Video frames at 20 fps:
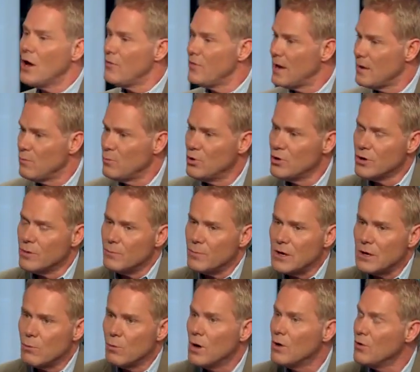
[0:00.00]
No, they
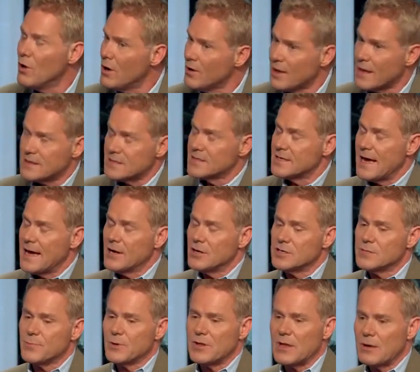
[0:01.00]
wouldn't. Well, not that
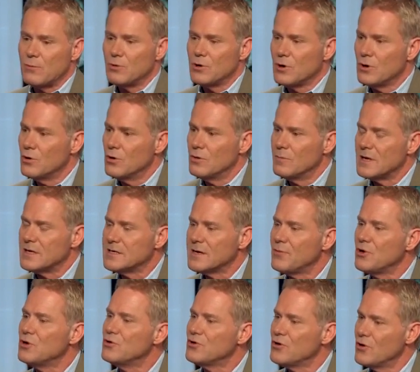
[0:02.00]
status, but they wouldn't normally,
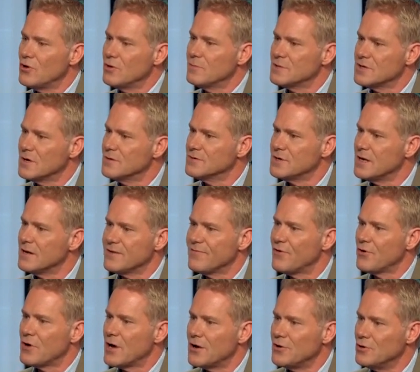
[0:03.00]
somebody who turned themselves in.
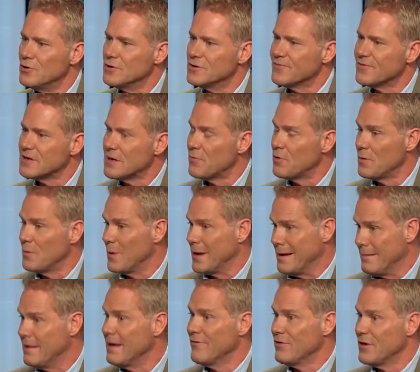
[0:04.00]
It's very unusual for somebody to
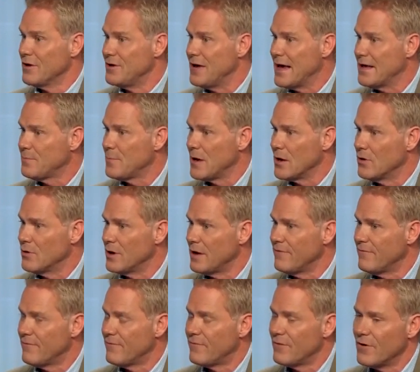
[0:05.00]
be given the death
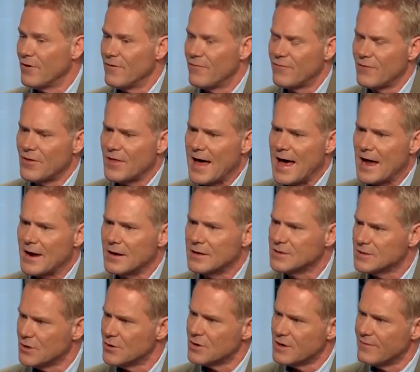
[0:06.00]
penalty for that,
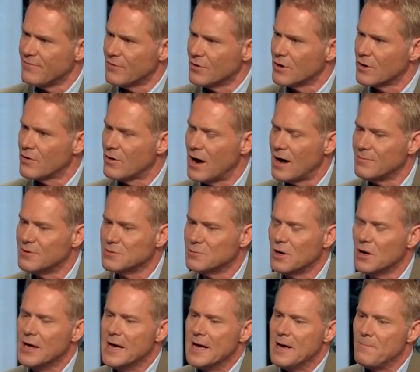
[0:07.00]
and certainly for the crime
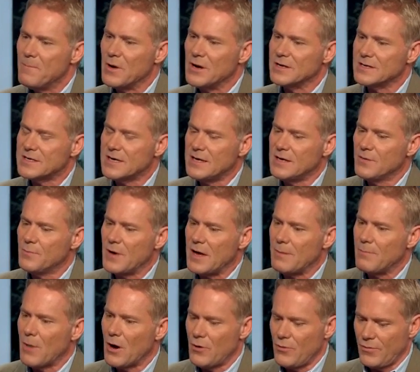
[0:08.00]
as well. But it seemed to
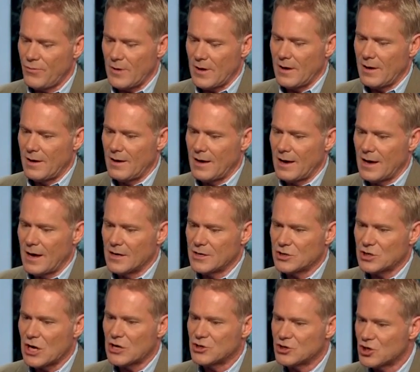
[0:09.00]
be both
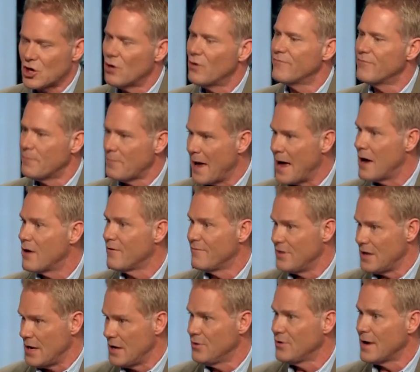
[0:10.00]
a show of the power
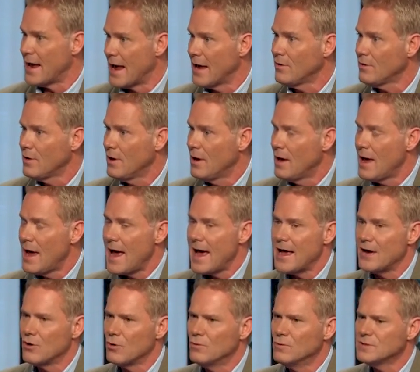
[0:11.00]
of the internet
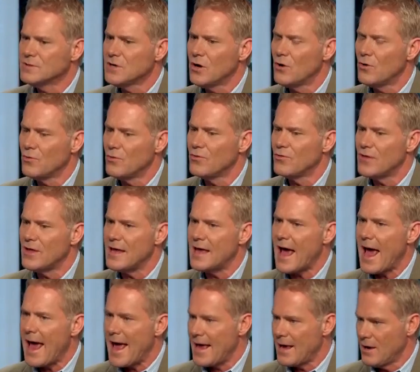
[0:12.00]
and also
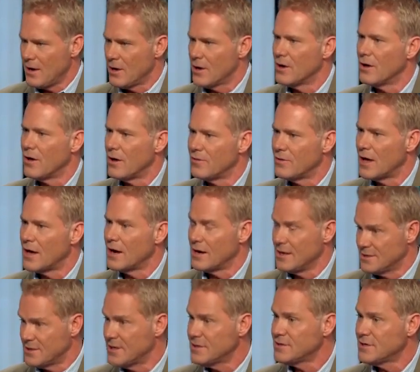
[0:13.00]
the anger
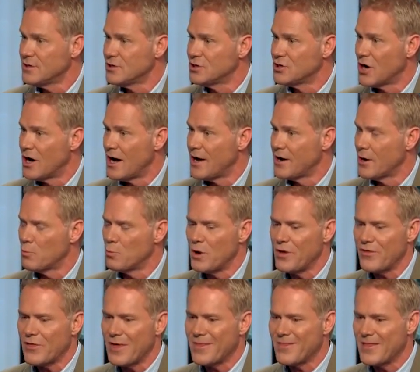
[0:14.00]
that exists in China
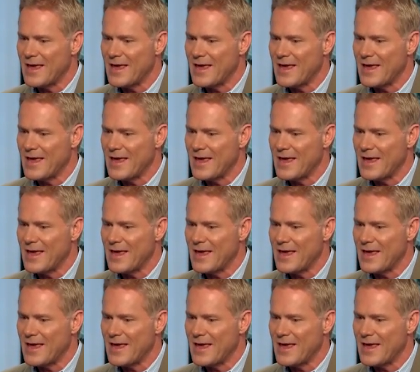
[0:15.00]
with